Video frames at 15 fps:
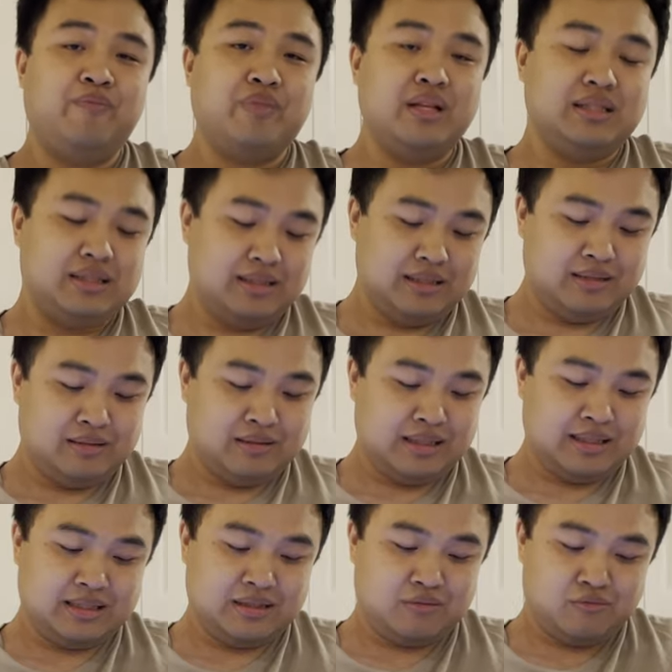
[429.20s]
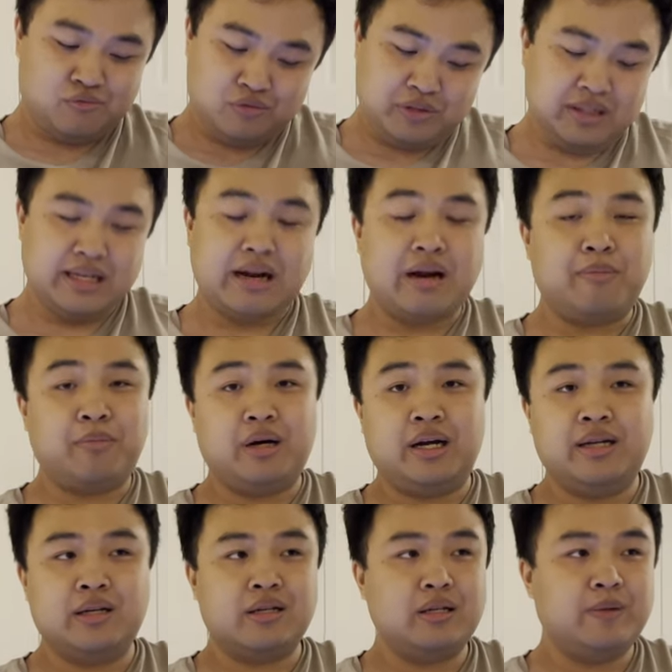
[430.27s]
So it's a really great
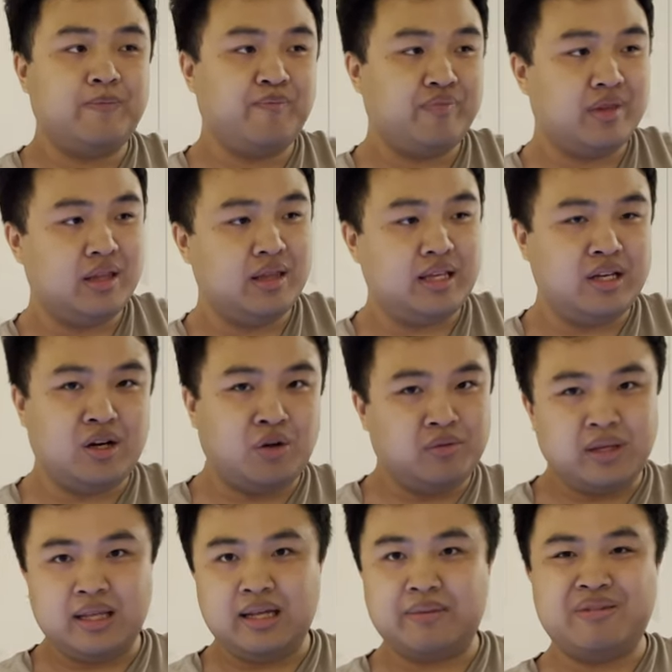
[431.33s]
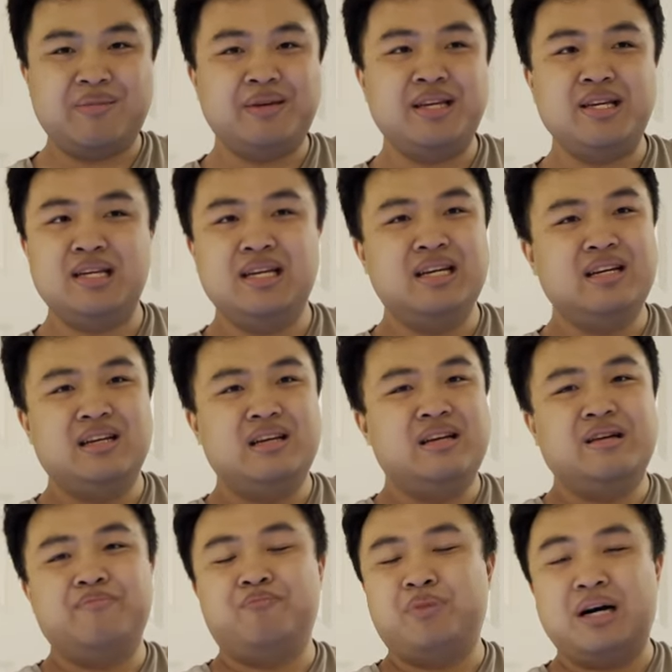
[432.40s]
product. The only like maybe
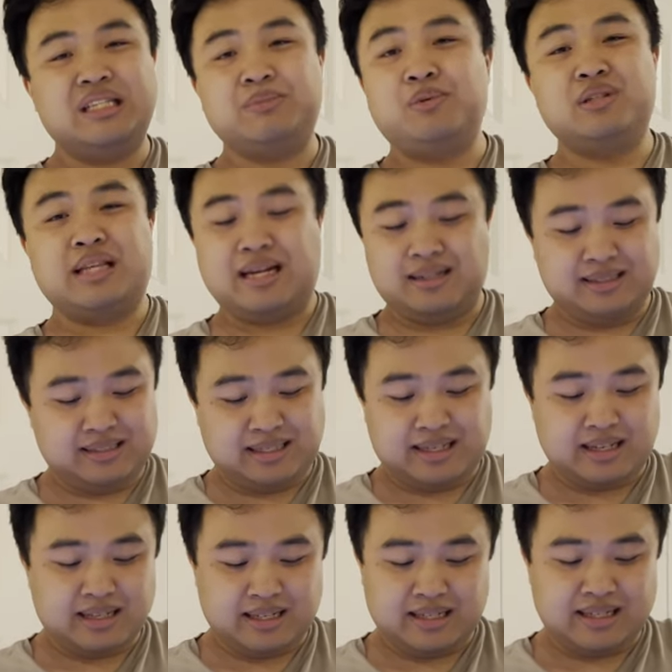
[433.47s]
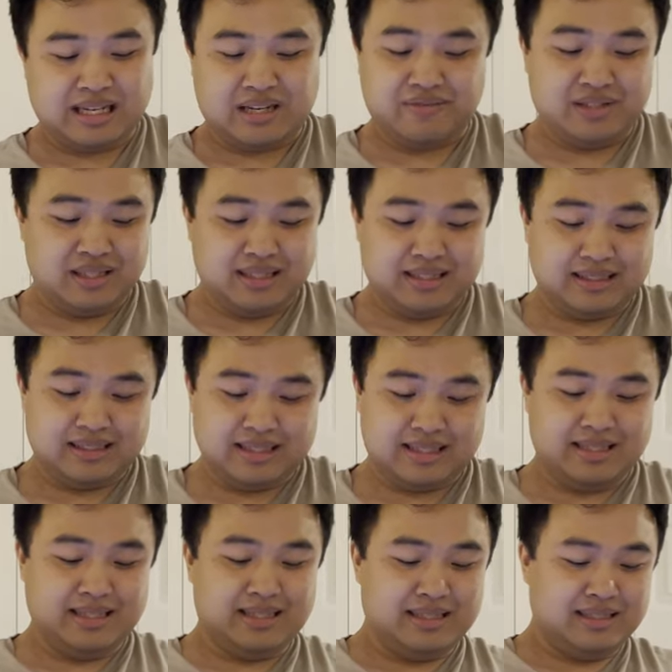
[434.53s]
possible downside I could think to having this
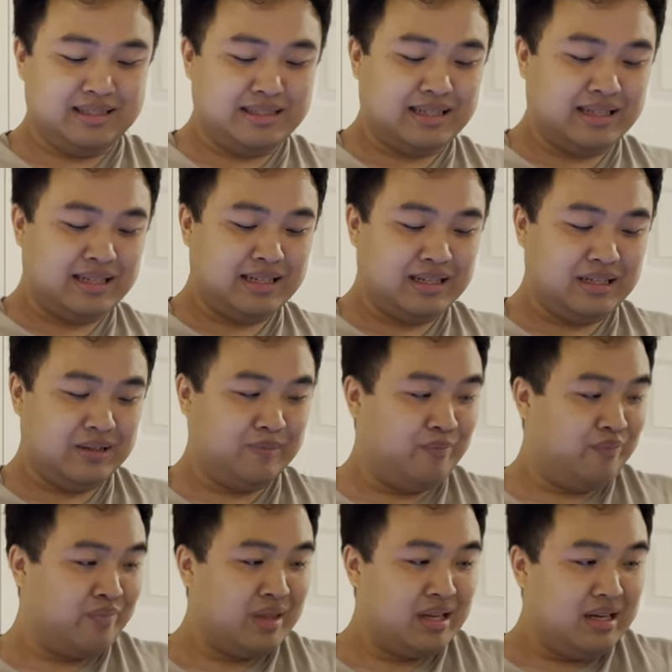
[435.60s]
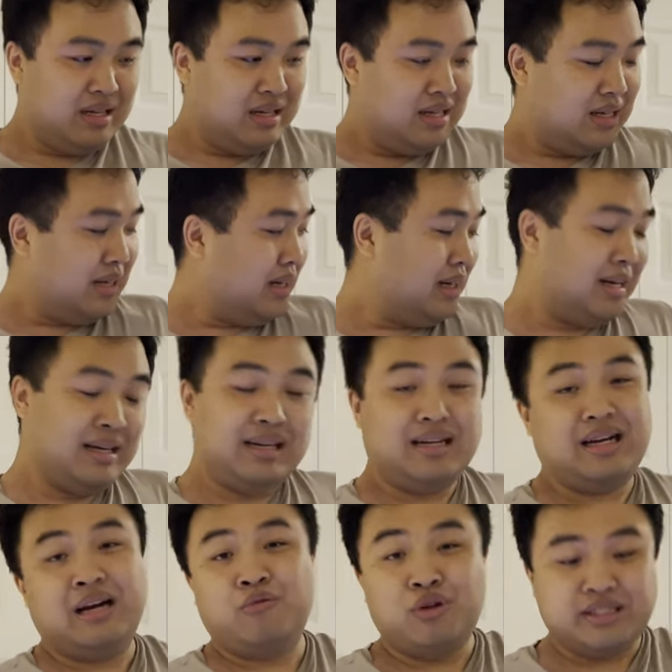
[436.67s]
is that uh, I,
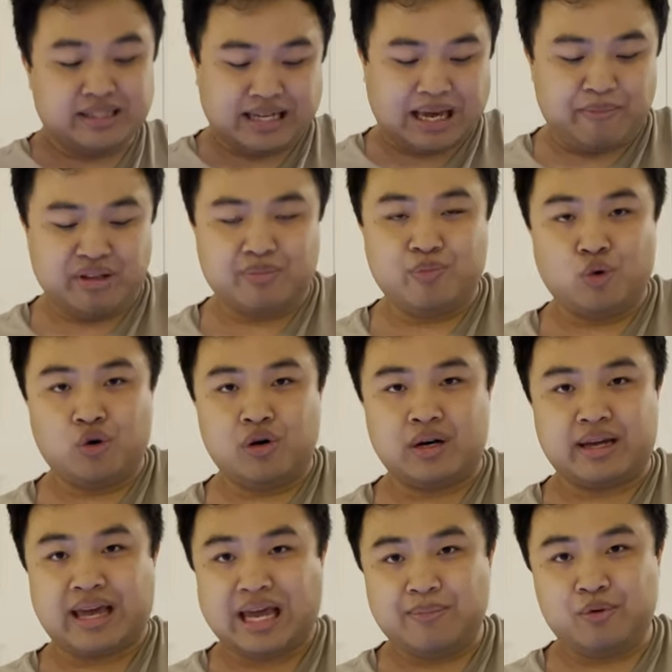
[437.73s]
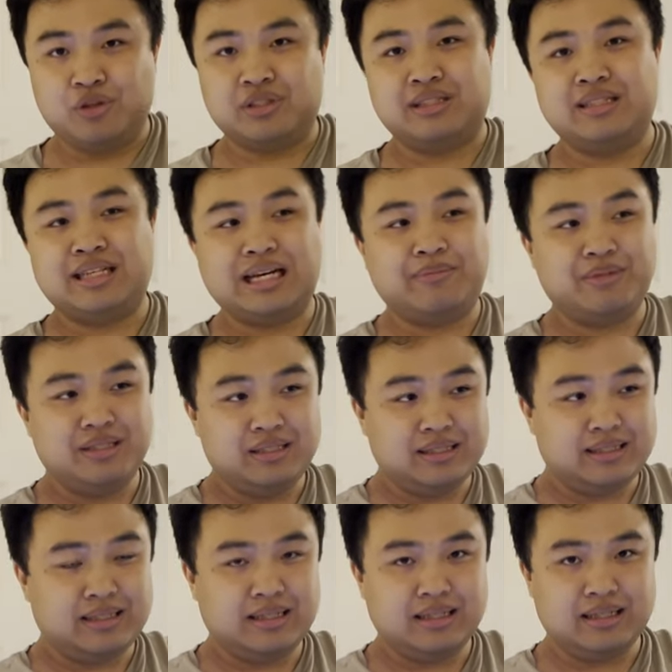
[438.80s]
I wish it came with more cables and
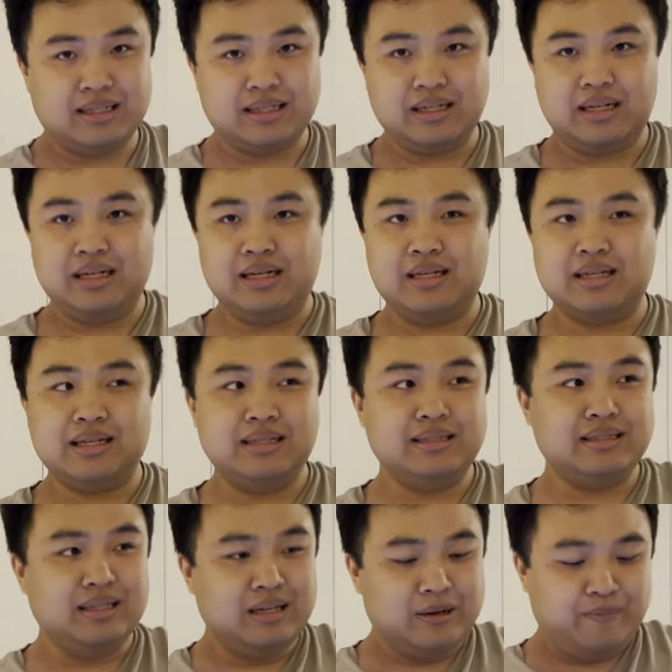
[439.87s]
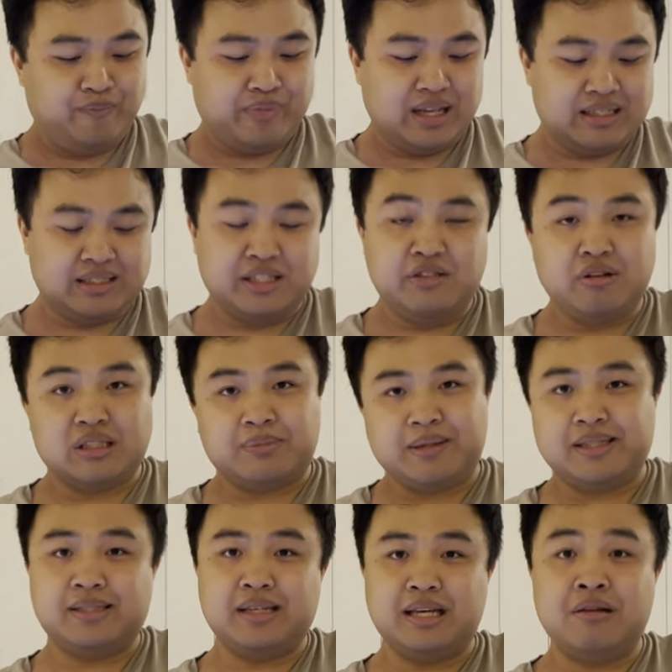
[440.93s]
adapters, because uh, it's U S B
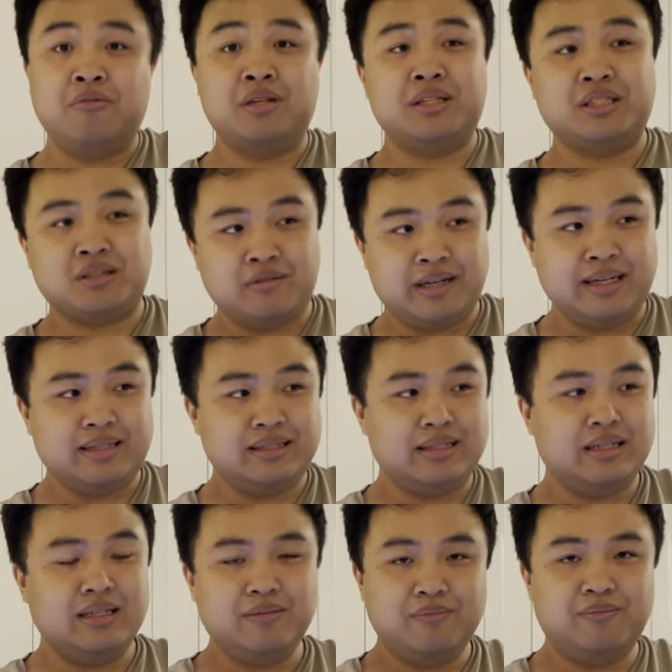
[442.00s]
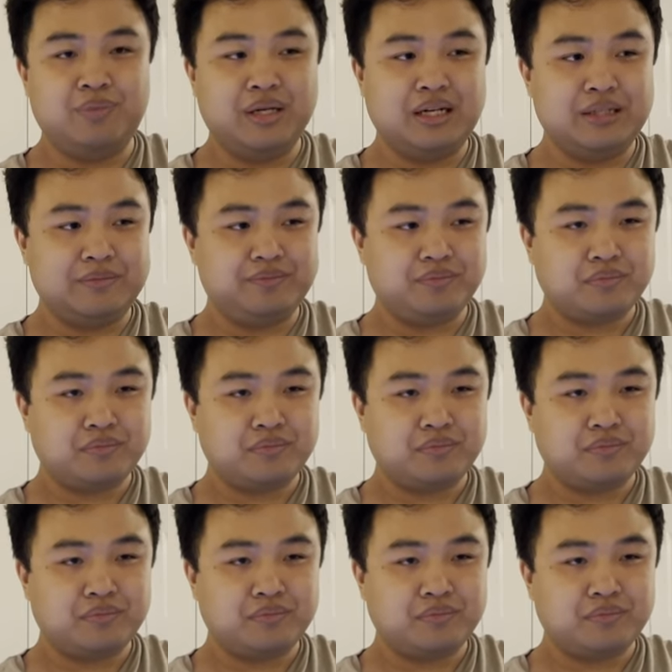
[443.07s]
C, which is great, but